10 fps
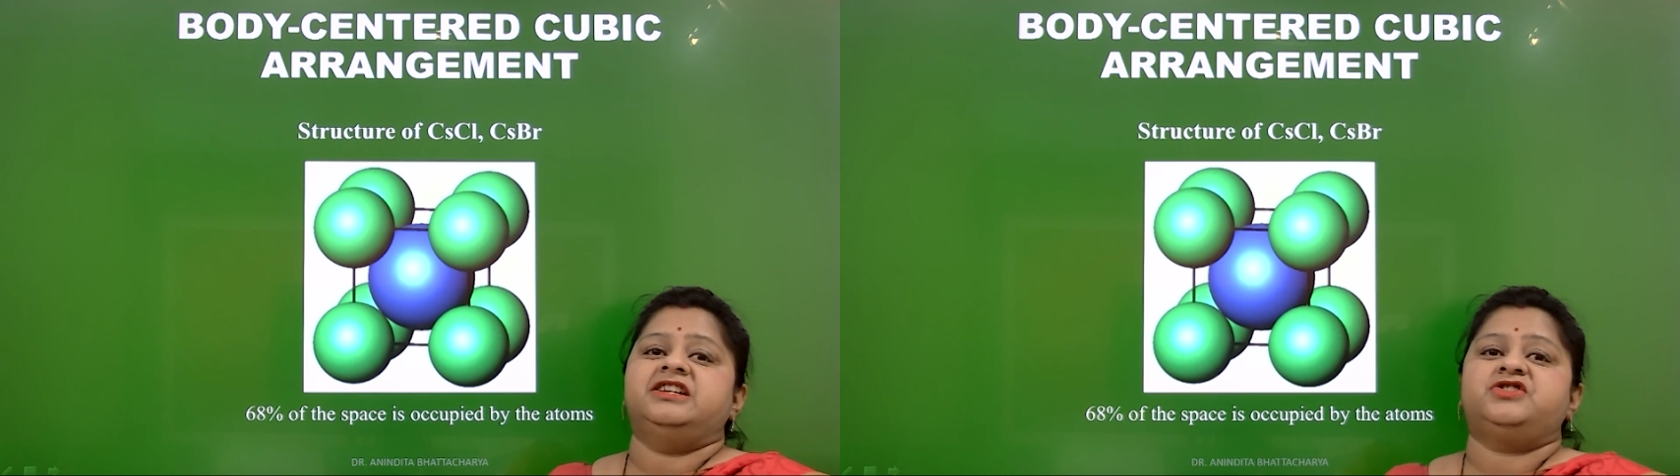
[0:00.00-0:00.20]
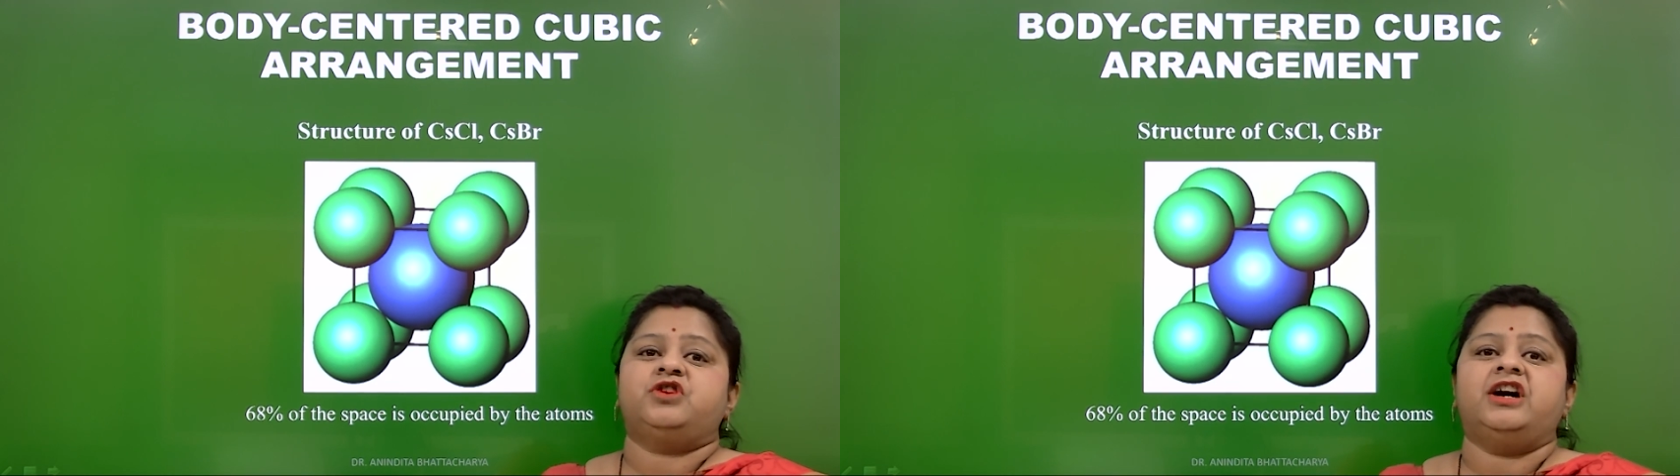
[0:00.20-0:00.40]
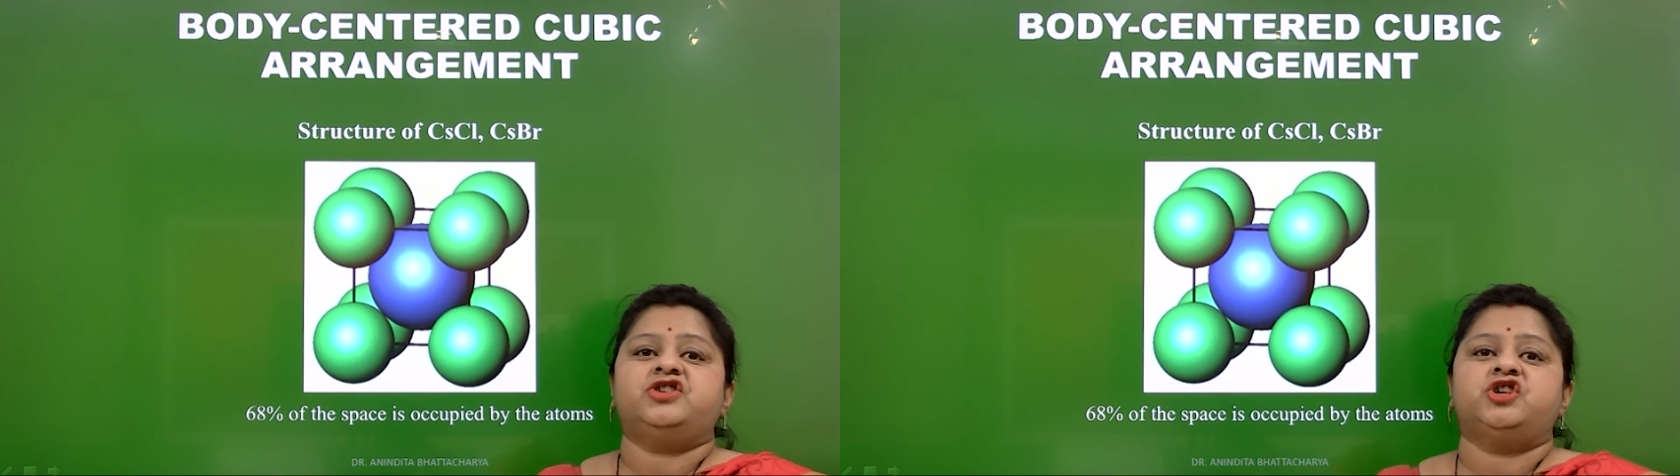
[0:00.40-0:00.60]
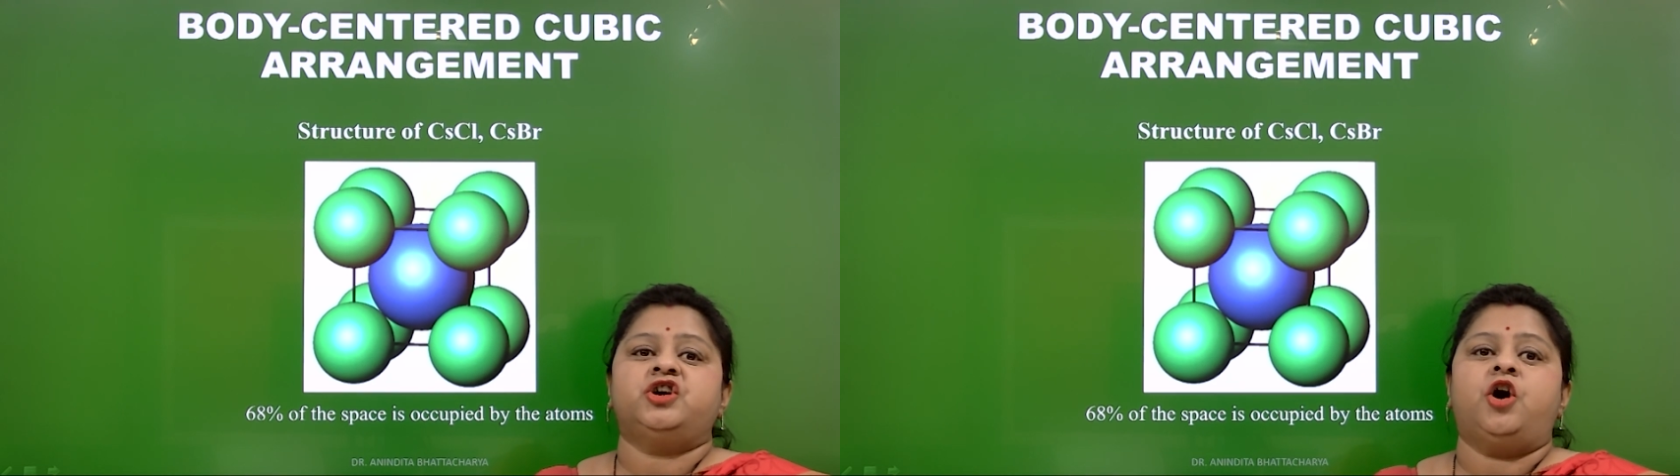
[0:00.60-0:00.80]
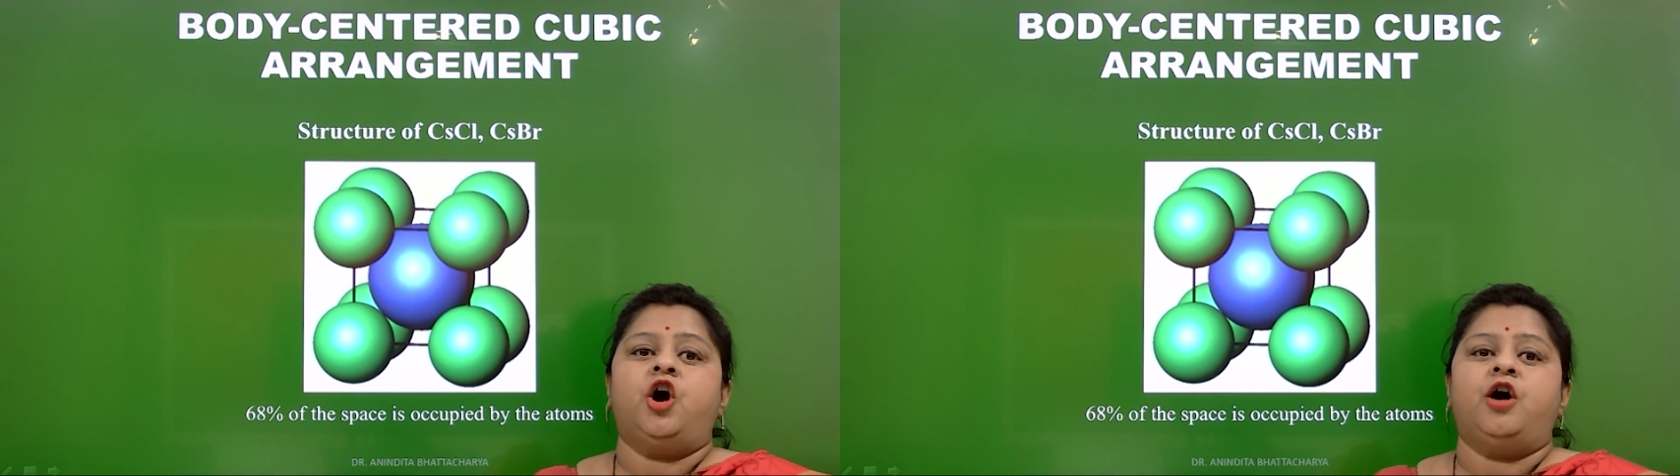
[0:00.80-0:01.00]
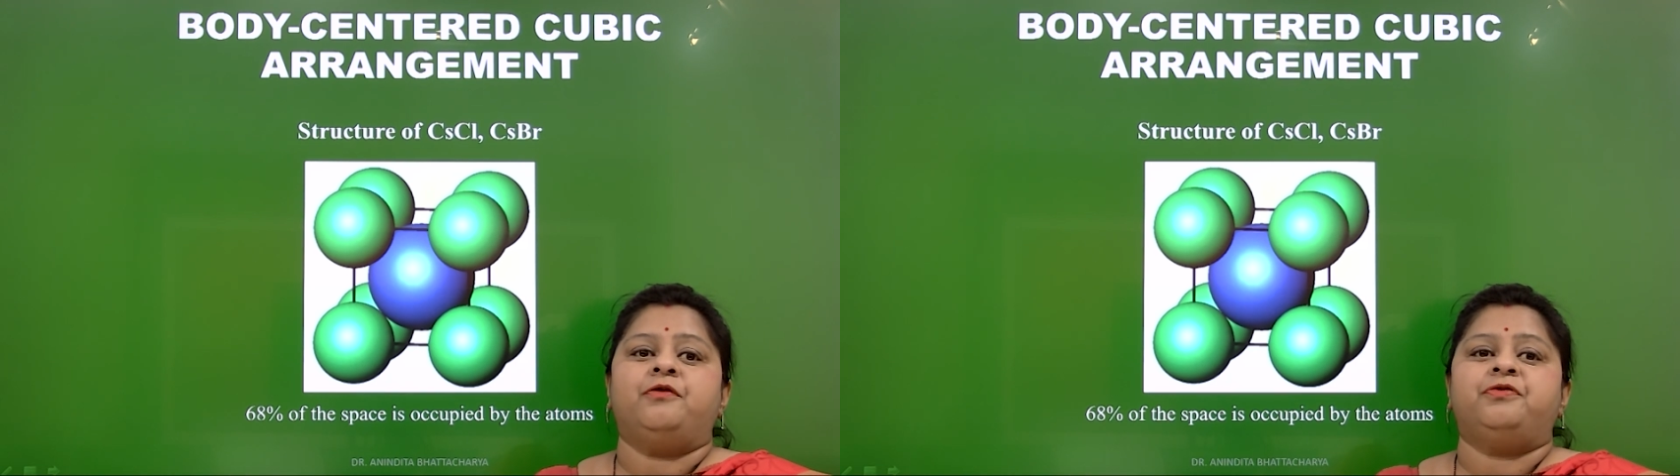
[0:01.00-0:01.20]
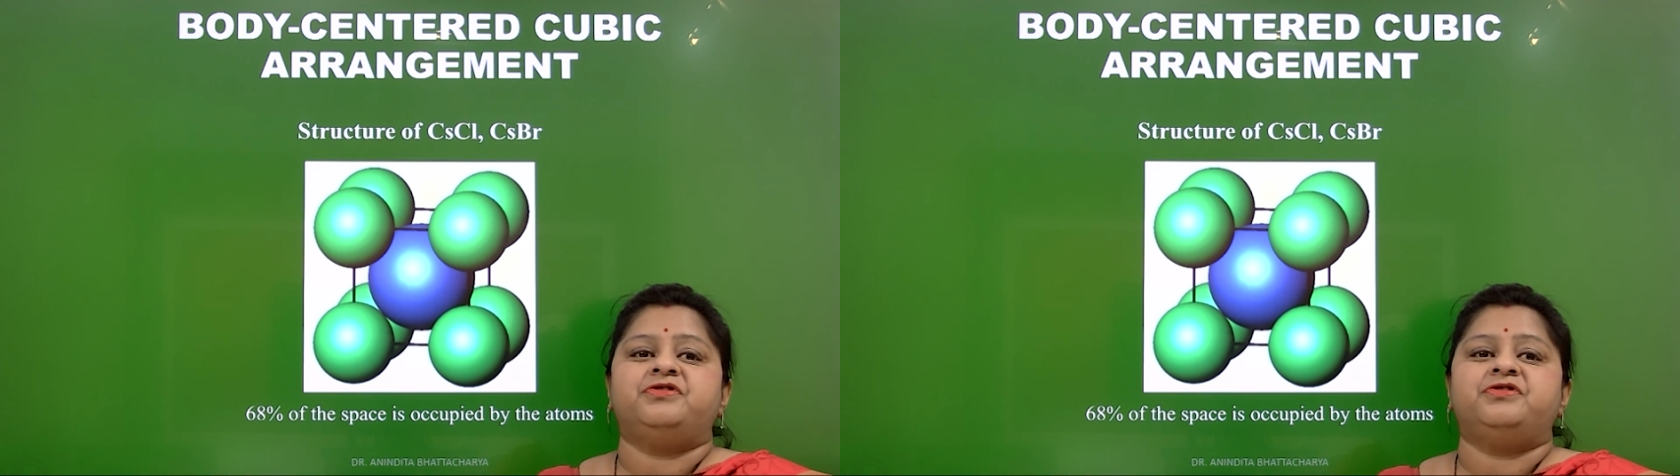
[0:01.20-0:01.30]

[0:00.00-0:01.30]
structure of